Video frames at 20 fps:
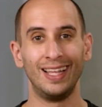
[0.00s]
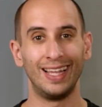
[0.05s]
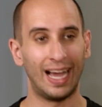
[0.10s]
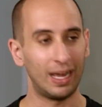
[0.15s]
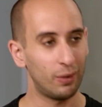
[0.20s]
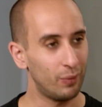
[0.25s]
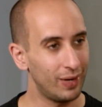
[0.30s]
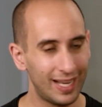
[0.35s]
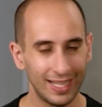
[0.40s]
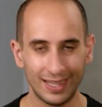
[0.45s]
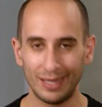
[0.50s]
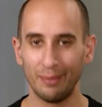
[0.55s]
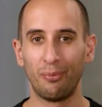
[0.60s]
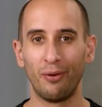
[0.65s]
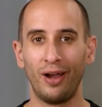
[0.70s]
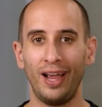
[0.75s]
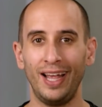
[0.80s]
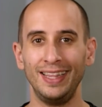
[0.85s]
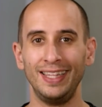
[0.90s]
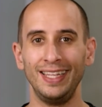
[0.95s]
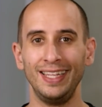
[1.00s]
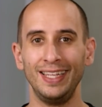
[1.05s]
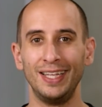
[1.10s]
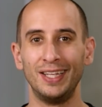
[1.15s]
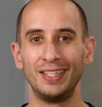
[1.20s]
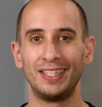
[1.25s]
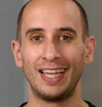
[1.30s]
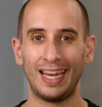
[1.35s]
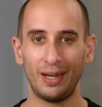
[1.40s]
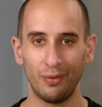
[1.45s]
How do I get the brand
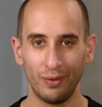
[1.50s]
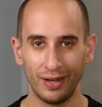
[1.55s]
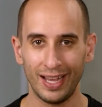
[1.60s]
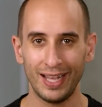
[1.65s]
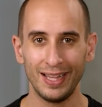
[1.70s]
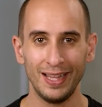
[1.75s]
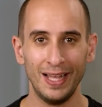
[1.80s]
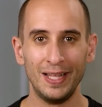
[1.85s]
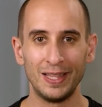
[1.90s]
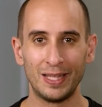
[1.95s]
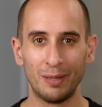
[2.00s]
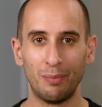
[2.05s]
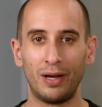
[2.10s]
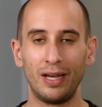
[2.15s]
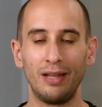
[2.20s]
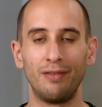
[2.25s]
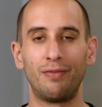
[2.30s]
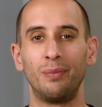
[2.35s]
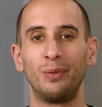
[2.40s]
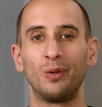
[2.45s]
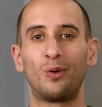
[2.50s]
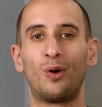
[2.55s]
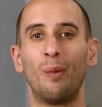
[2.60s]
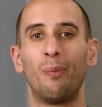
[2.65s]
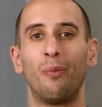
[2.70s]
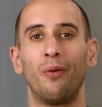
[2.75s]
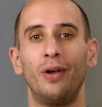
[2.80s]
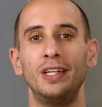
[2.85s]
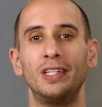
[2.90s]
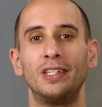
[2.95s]
deals? How do I get the money from the
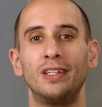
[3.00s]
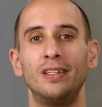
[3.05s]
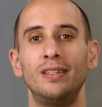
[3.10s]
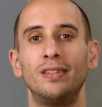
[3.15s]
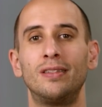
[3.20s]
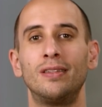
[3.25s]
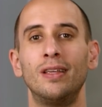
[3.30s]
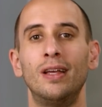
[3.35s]
corporations